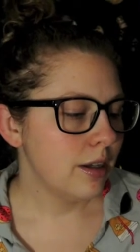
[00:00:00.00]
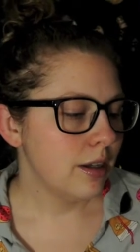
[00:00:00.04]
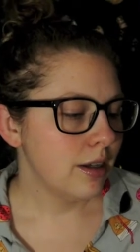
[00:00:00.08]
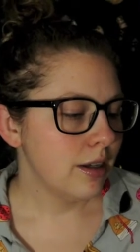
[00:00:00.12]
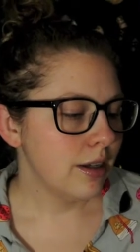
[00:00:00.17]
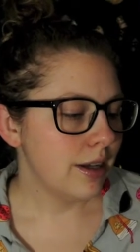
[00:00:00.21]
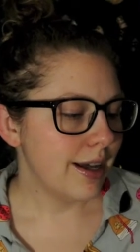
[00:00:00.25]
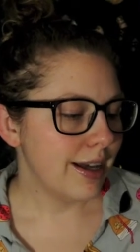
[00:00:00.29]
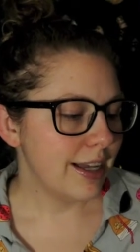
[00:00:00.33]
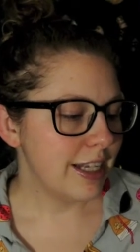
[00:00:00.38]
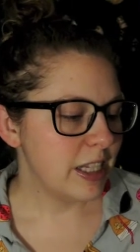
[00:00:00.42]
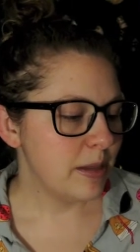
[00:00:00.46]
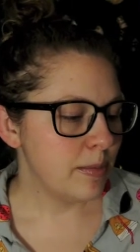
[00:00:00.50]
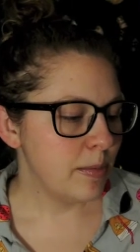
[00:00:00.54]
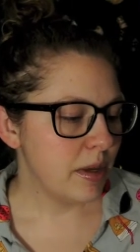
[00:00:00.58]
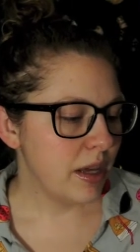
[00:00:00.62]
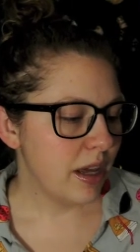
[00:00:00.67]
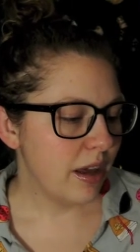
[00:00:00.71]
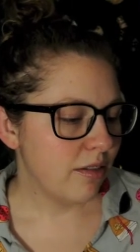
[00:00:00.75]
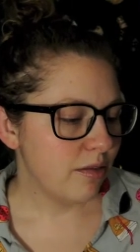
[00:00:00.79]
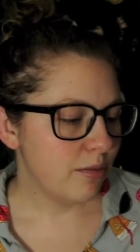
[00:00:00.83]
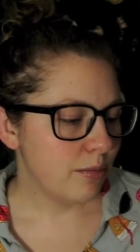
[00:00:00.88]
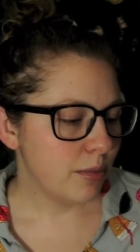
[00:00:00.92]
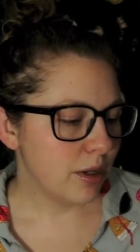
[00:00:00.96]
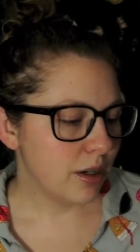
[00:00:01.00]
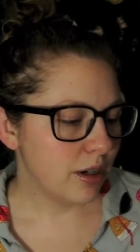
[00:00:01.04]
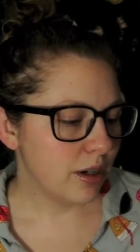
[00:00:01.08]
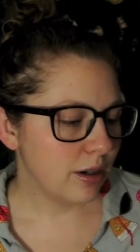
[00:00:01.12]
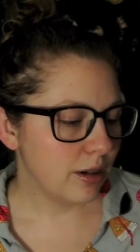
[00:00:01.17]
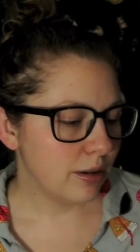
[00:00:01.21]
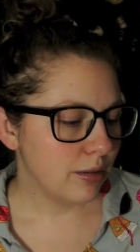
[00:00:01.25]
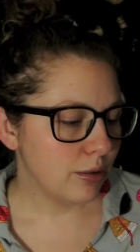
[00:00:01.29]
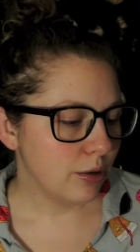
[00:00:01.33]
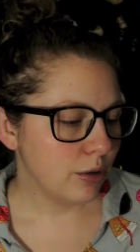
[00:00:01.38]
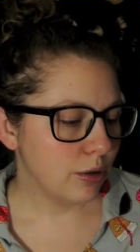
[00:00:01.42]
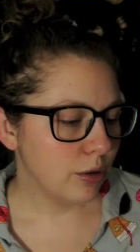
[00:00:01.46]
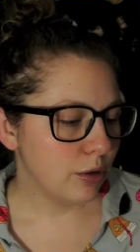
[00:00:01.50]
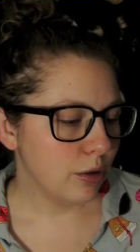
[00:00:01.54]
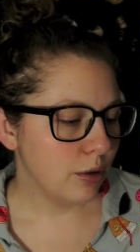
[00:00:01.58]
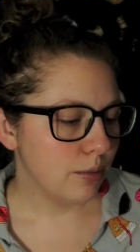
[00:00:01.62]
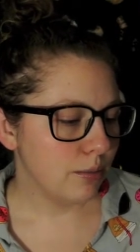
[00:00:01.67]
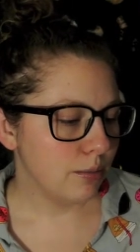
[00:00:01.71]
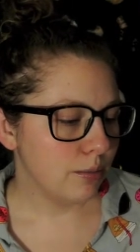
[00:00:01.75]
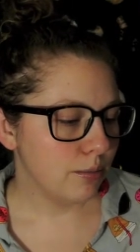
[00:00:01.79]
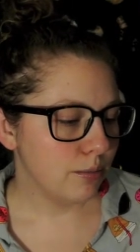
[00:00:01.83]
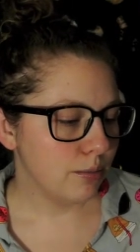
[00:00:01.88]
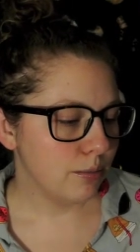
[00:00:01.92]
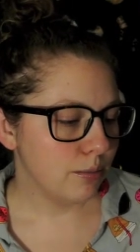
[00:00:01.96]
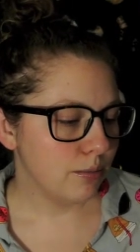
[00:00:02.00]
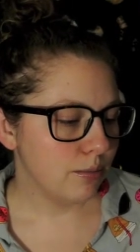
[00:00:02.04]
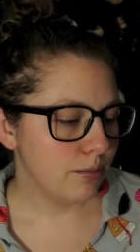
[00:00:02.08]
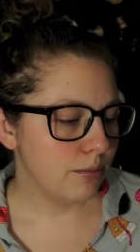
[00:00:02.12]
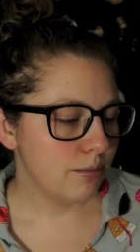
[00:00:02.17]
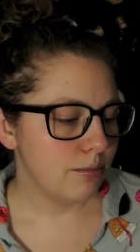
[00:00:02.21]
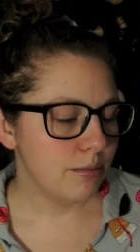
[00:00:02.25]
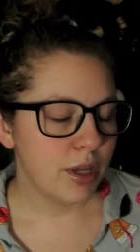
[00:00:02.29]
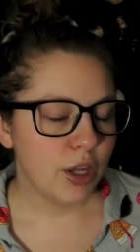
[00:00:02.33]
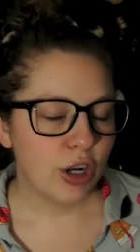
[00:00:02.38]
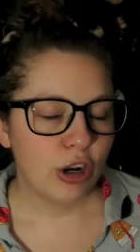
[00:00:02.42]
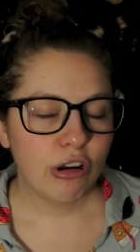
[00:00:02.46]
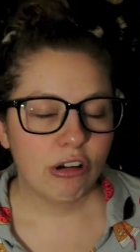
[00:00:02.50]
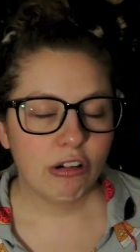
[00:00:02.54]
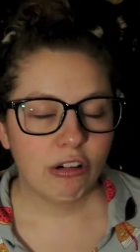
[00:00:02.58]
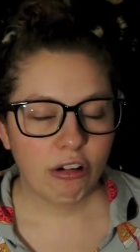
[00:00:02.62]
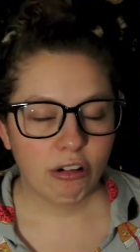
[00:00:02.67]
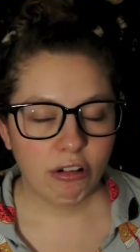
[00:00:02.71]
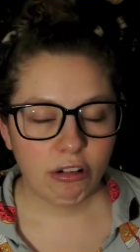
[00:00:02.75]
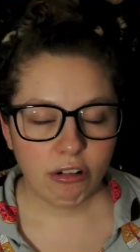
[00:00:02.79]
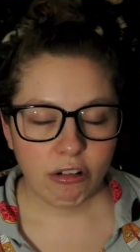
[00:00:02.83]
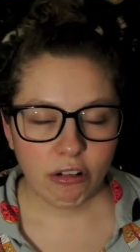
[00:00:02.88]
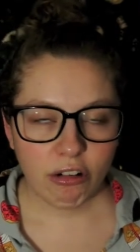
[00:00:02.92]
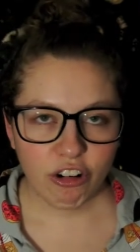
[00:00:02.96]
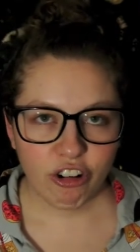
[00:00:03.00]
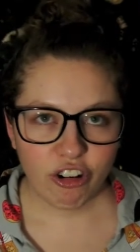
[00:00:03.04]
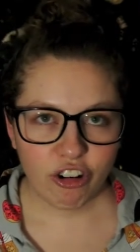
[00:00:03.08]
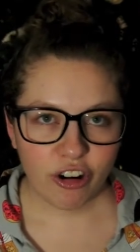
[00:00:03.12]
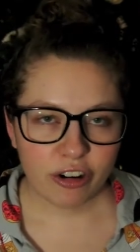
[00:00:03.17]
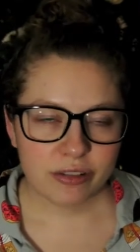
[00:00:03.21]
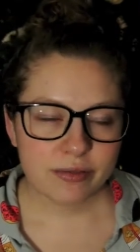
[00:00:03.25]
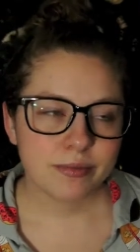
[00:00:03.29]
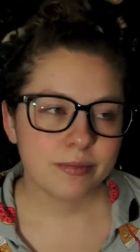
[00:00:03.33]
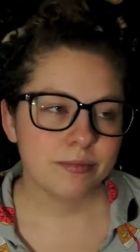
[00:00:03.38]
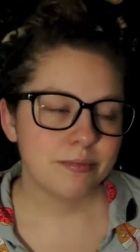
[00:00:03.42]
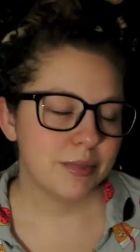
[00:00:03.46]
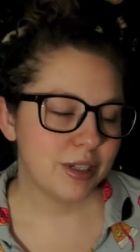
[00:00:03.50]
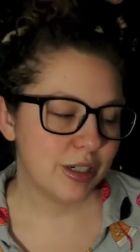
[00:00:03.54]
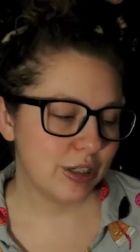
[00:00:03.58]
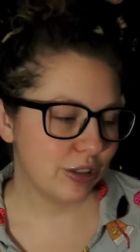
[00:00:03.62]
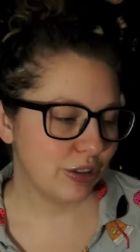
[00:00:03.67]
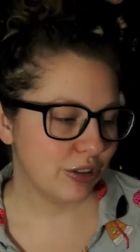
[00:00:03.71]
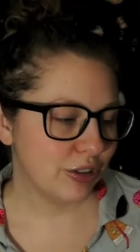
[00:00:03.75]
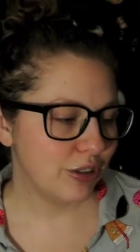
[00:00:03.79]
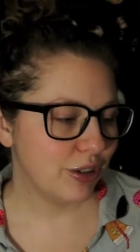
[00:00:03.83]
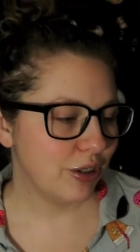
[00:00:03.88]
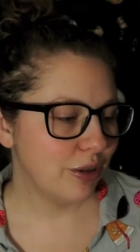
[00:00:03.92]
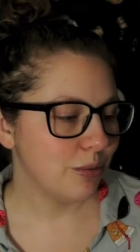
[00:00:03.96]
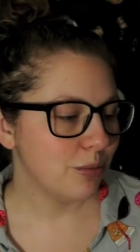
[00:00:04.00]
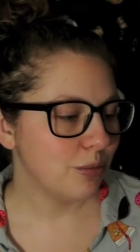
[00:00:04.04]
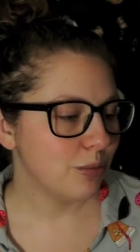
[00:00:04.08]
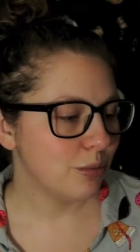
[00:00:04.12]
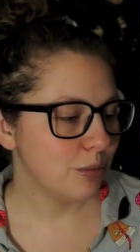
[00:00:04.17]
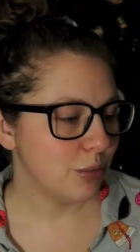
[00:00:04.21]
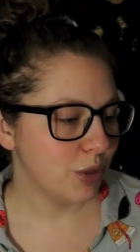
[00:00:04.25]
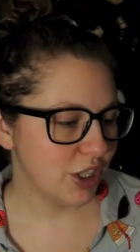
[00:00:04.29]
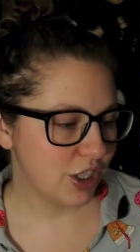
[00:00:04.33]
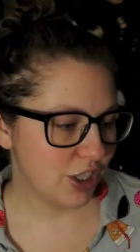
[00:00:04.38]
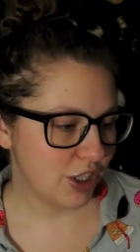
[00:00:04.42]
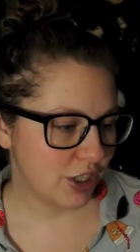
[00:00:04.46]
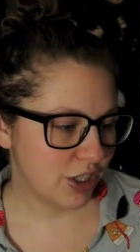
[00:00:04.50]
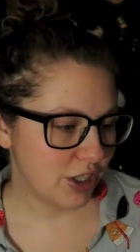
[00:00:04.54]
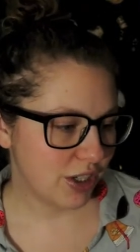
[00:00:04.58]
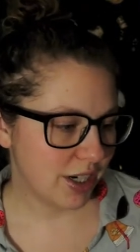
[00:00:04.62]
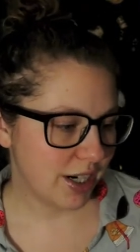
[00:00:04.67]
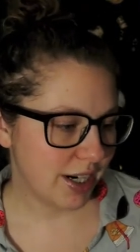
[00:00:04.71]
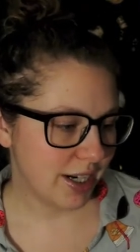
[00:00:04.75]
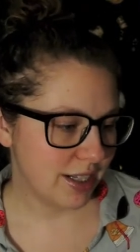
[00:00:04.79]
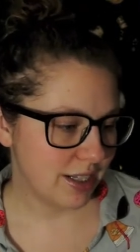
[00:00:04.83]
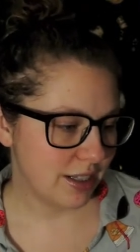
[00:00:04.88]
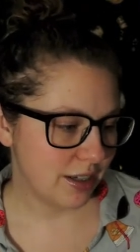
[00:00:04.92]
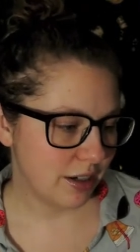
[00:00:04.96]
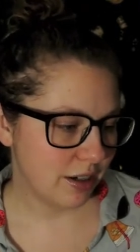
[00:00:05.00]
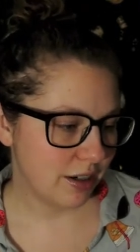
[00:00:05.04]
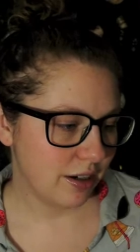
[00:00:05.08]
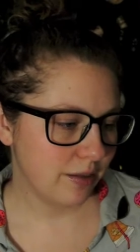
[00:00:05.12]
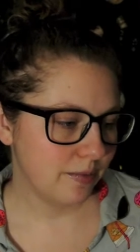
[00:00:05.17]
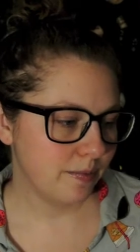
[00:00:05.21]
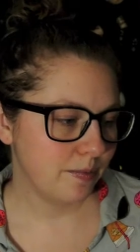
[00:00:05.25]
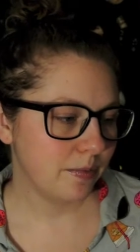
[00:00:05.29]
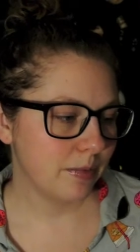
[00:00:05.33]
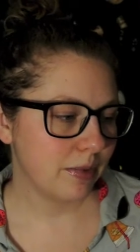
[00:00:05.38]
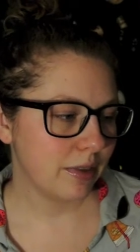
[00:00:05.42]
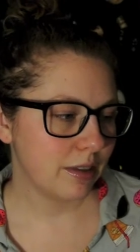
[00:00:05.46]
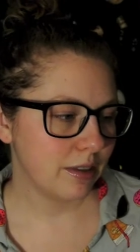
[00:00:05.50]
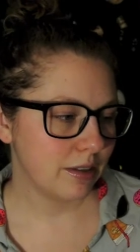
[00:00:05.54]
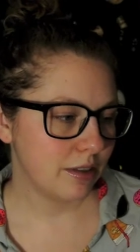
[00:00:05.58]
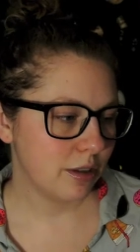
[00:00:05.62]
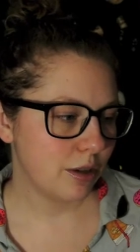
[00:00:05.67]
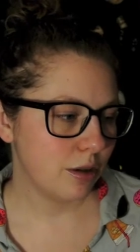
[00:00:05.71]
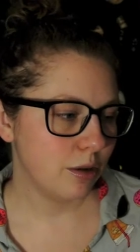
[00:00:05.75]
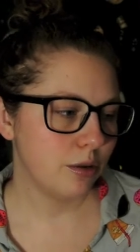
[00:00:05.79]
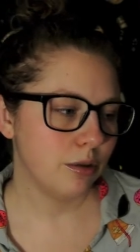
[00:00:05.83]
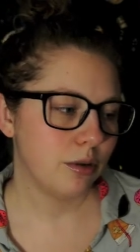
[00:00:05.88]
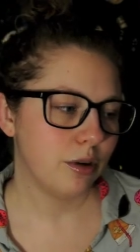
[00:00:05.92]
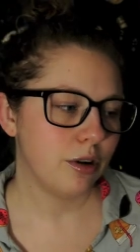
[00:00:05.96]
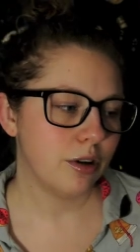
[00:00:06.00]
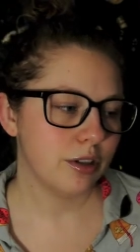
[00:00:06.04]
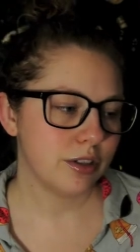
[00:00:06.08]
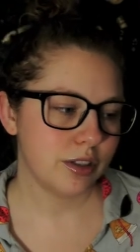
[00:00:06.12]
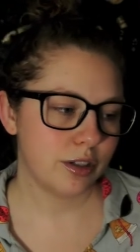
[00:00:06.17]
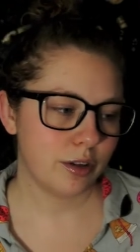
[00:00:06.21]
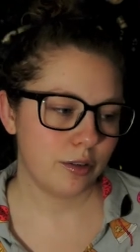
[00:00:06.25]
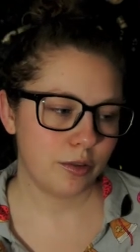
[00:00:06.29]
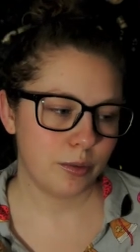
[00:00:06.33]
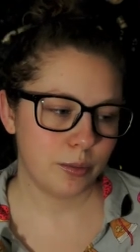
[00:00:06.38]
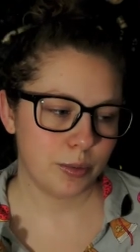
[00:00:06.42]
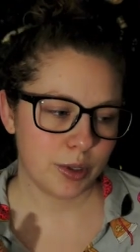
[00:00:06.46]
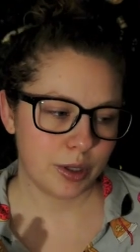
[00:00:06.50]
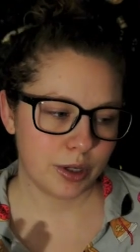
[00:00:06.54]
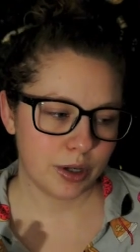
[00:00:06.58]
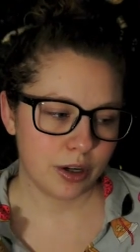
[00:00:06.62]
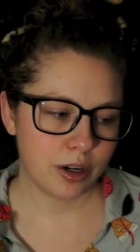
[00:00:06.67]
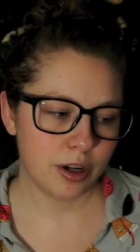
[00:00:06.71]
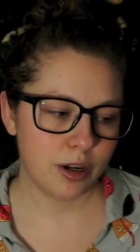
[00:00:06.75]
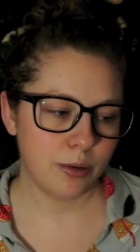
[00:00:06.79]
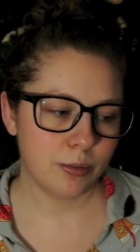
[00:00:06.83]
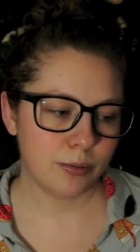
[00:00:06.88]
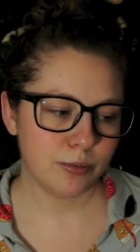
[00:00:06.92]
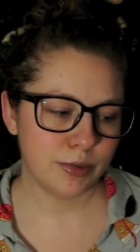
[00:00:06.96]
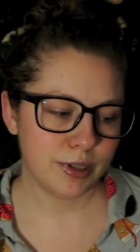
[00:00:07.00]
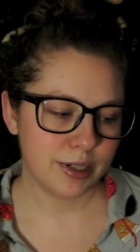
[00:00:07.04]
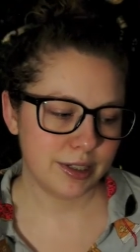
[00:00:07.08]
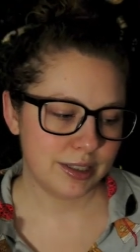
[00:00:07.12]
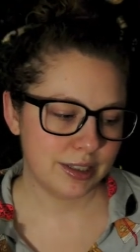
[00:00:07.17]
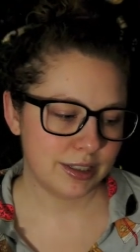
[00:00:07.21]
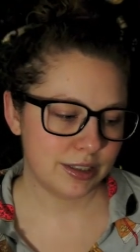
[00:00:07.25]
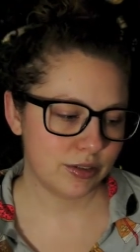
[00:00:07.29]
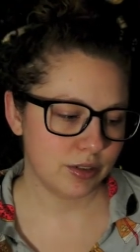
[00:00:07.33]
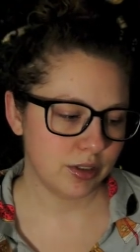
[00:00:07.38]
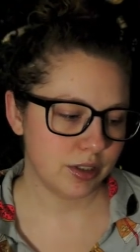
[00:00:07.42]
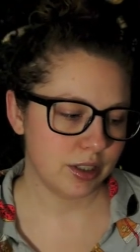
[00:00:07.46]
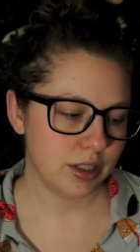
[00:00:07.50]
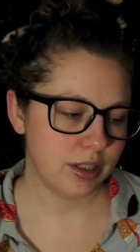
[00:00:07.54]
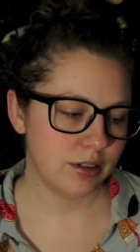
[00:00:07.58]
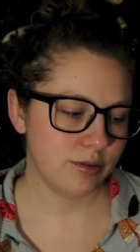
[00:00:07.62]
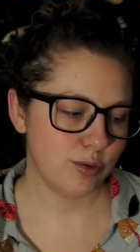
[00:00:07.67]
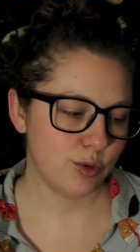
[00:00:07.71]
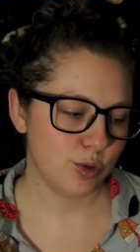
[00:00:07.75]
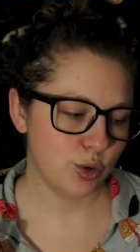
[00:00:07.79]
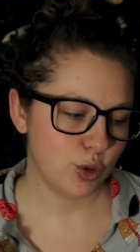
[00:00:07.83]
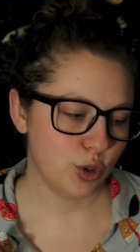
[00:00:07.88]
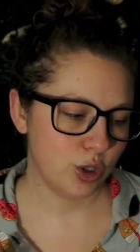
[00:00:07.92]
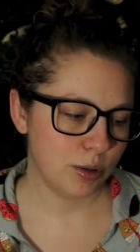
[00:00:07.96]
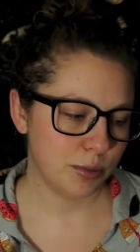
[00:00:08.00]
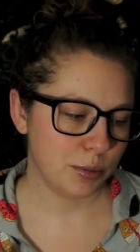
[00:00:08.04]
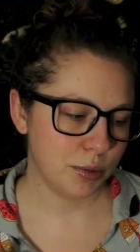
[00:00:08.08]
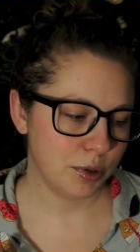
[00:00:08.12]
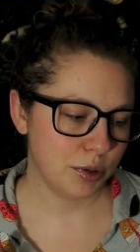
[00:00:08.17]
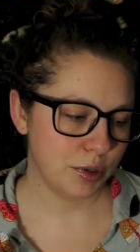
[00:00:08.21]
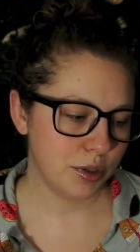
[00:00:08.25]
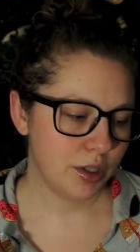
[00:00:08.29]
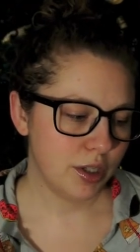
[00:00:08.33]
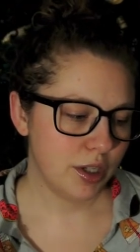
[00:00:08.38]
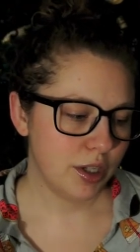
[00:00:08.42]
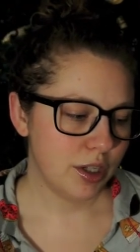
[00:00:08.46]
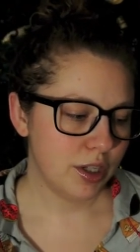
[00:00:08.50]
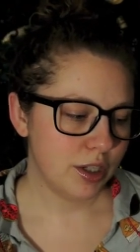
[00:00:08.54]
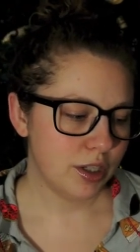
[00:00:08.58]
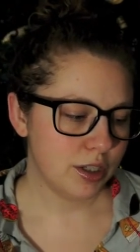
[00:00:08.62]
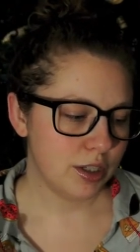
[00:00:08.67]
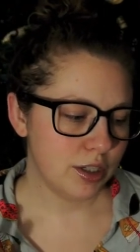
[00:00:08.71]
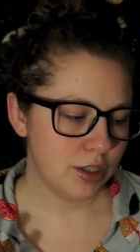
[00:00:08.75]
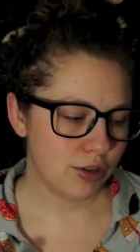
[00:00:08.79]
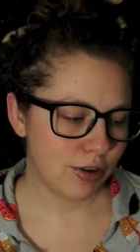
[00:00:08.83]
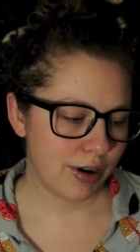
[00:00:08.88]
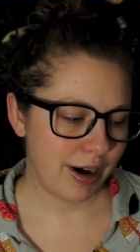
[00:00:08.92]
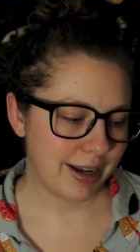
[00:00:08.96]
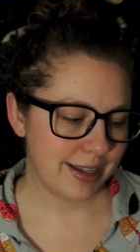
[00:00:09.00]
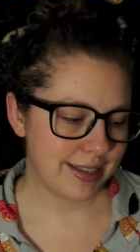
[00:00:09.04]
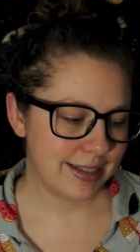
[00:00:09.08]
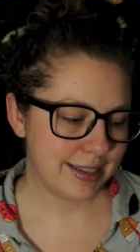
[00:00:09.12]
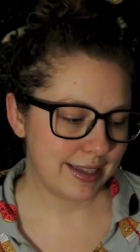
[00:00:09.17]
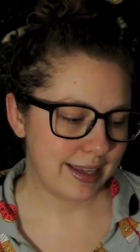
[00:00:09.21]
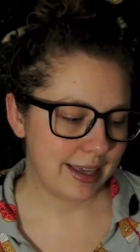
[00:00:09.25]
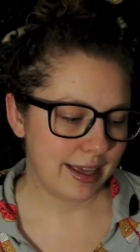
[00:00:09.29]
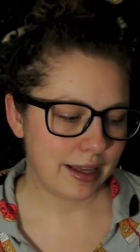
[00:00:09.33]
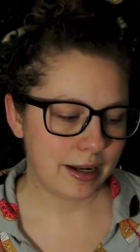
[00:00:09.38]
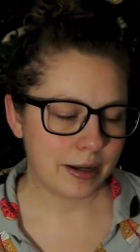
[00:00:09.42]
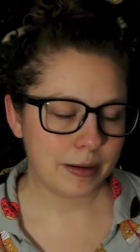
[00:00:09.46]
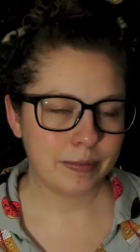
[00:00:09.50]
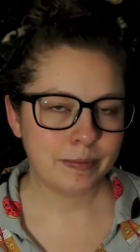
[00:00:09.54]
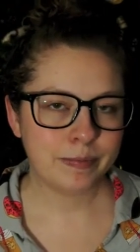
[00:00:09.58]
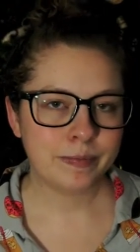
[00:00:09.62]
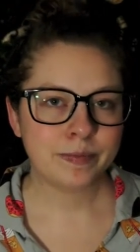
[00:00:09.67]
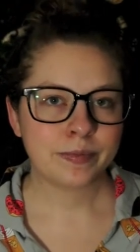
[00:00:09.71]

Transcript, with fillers: SPF Mineral Mineral Mineral Moisturizer. So also from the Calm Redness Relief Normal to Dry Skin.